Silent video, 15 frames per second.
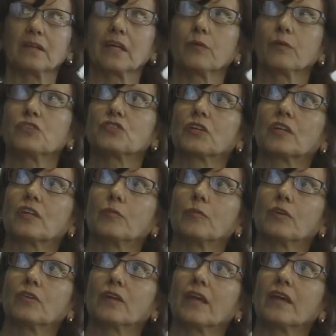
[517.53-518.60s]
language and
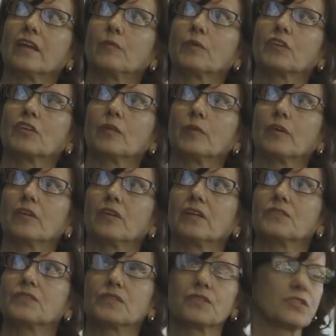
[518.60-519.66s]
communicating with
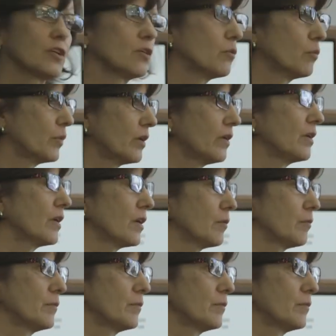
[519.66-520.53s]
communities, and so we